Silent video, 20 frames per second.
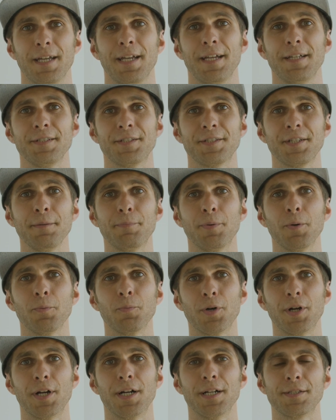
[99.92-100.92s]
In
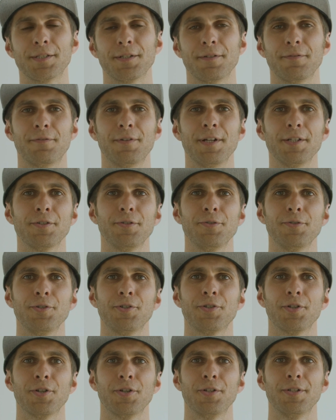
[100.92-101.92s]
simple words,
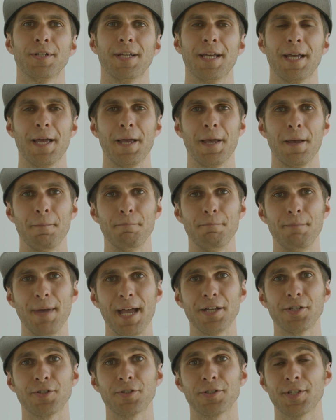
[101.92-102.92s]
resolution
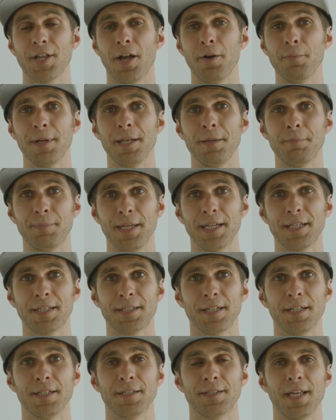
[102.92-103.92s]
measures how many
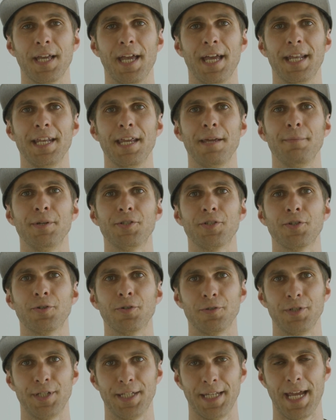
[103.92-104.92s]
pixels an image
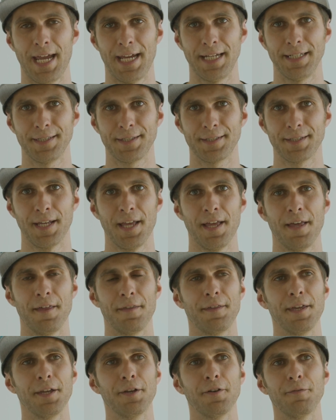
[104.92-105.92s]
contains.
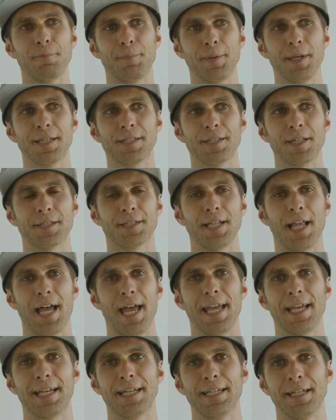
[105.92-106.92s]
Think of pixels
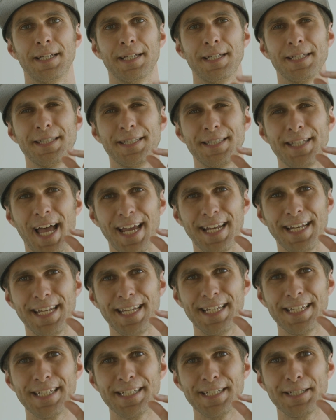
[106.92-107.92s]
like
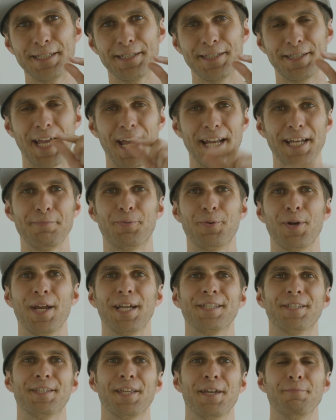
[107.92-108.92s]
tiny
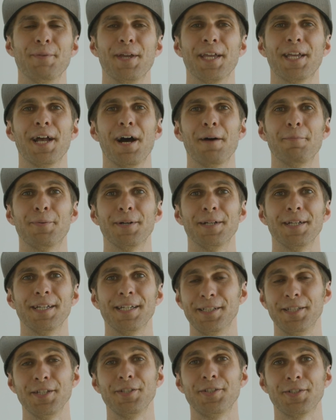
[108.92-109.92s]
bricks that make up
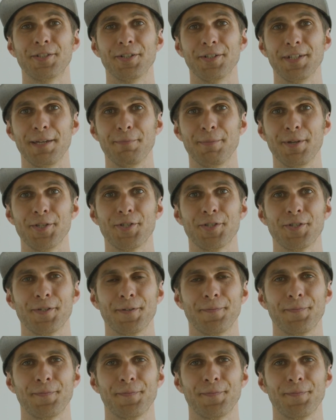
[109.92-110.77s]
a digital image.